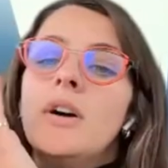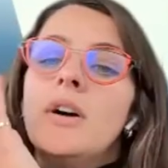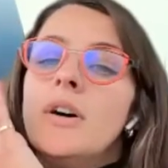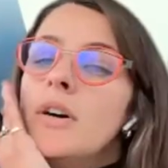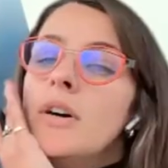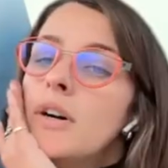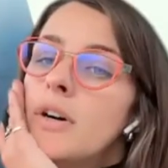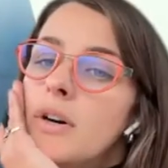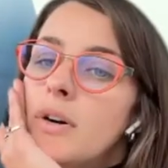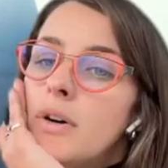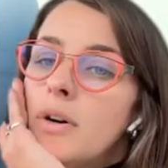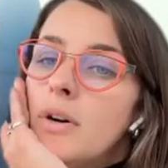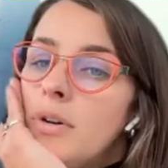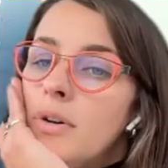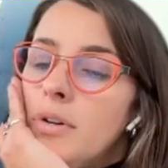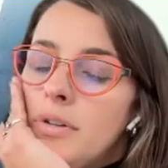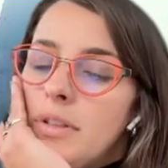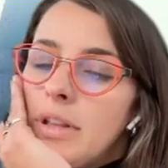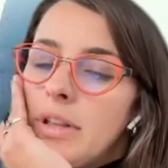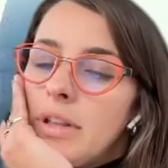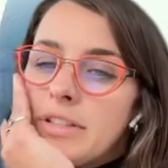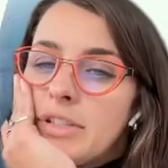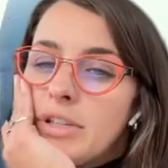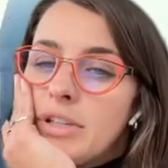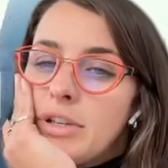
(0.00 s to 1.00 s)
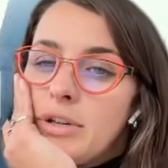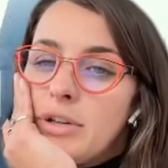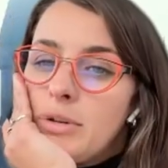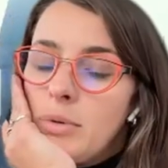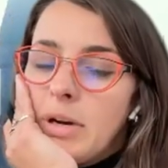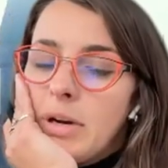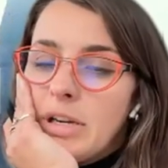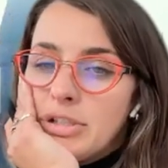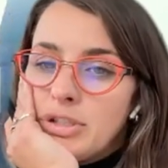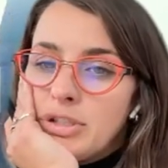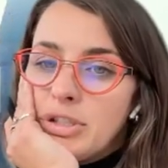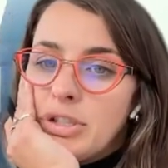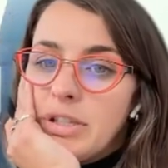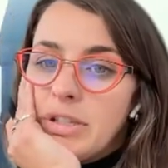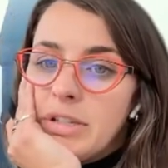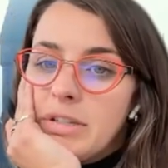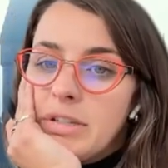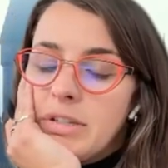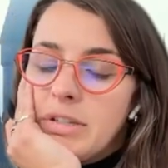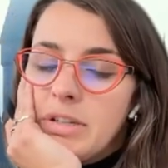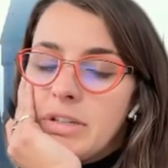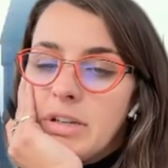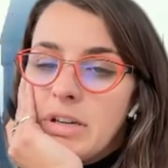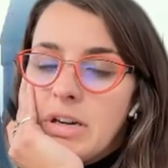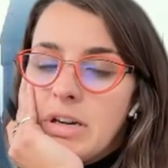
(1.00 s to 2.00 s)
Oh, that's a good
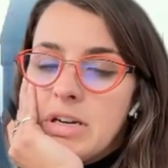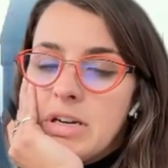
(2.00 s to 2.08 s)
question.